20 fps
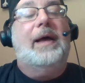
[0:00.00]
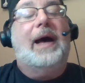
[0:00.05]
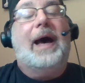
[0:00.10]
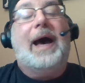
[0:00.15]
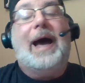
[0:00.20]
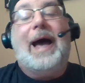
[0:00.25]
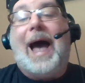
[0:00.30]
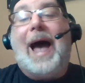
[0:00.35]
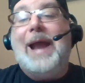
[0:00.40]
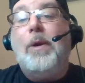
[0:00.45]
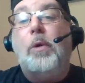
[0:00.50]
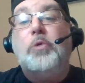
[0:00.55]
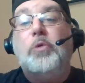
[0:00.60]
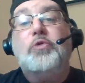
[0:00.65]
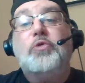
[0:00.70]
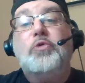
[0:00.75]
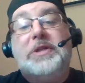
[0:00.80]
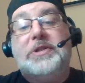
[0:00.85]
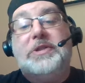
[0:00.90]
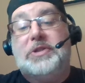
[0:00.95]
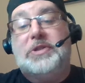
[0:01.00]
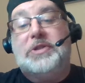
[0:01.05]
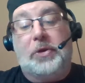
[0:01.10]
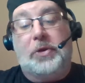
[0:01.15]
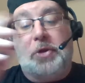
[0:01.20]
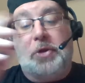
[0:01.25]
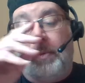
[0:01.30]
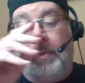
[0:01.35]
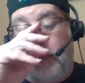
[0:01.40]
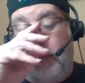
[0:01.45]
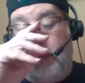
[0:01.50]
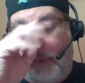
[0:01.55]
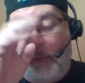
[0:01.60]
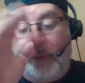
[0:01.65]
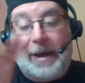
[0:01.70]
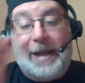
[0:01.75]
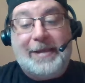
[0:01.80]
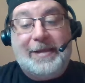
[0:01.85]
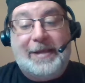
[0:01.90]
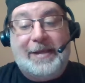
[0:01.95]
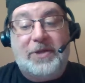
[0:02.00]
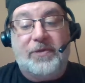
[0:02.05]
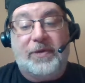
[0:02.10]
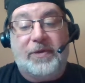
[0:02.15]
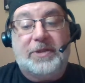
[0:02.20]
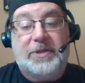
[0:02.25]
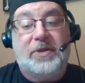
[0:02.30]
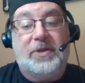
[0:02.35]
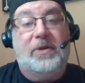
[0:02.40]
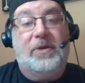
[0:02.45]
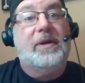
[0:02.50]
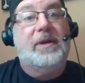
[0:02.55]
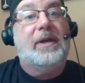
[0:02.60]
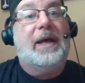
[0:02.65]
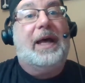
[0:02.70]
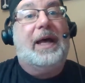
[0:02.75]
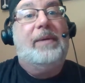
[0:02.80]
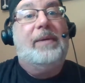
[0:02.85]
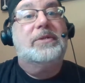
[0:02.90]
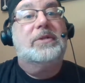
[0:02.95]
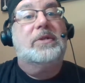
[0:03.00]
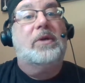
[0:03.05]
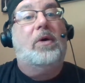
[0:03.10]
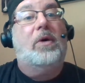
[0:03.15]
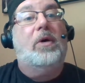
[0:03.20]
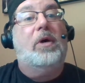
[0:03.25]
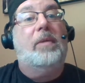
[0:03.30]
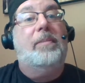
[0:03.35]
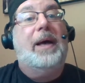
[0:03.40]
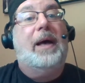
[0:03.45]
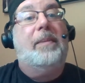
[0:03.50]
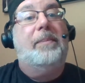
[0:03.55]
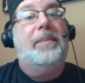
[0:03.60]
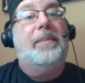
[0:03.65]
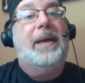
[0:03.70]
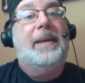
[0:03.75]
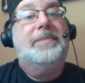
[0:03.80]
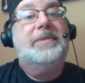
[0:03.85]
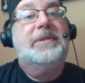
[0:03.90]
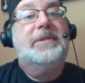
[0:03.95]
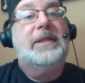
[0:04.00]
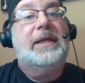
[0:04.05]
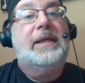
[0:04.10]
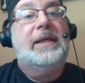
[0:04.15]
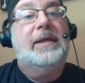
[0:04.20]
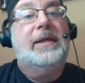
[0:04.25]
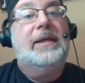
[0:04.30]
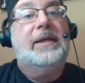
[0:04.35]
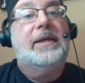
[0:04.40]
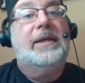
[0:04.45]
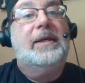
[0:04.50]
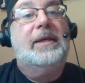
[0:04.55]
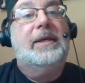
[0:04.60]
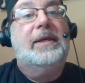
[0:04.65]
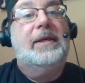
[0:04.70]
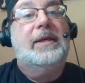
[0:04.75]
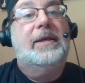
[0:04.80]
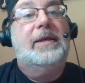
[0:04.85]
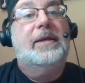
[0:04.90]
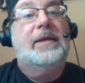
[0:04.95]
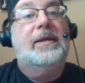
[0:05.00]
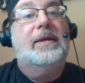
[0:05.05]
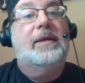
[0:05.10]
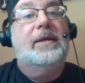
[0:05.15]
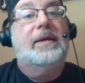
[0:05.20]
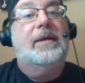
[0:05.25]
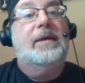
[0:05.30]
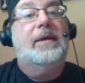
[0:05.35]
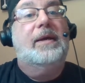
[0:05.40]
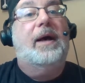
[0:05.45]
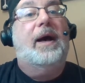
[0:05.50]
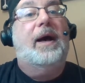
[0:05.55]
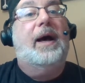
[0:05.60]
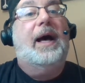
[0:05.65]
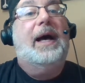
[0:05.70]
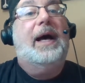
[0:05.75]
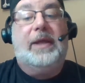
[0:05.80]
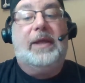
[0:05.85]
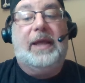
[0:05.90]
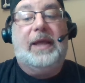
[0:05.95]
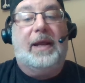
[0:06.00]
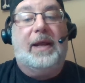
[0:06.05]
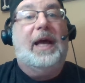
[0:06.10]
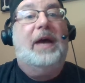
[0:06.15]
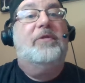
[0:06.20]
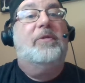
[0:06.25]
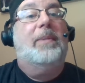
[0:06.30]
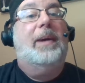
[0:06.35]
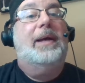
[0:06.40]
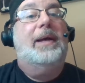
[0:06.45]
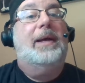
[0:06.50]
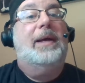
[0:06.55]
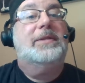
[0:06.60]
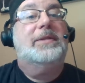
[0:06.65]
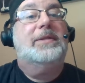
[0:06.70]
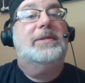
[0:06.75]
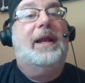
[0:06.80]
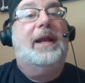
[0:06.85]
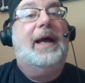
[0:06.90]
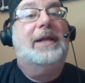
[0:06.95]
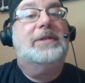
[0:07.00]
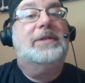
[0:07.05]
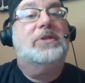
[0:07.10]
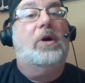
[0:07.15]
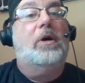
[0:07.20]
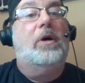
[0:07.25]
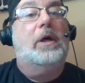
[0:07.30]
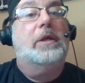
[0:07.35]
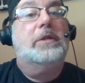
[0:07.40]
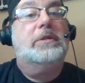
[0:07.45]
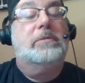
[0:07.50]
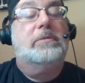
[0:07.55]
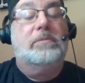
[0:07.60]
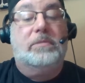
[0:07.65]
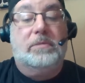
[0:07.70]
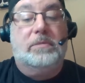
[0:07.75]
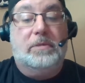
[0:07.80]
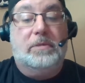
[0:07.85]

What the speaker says: I don't drink soda no more. But when I did drink soda, I was all about Pepsi. I would keep that hat for myself. That hat's awesome.